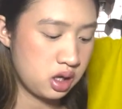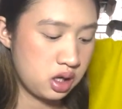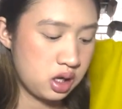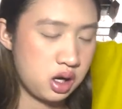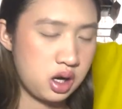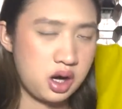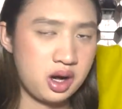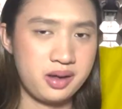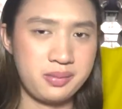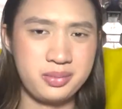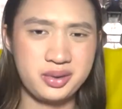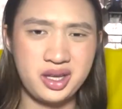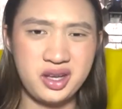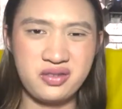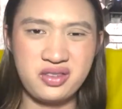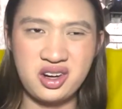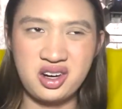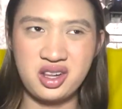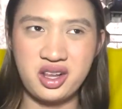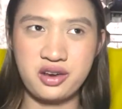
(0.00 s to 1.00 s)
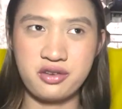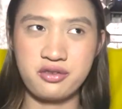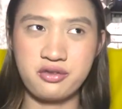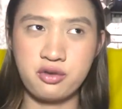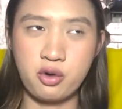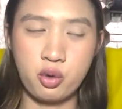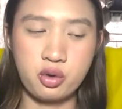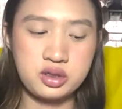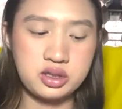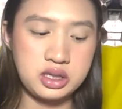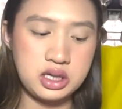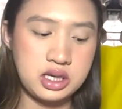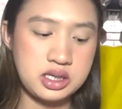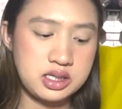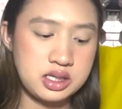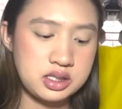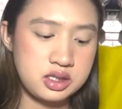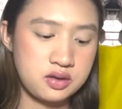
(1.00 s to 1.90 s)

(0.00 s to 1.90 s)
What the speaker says: I believe there are like 4 seasons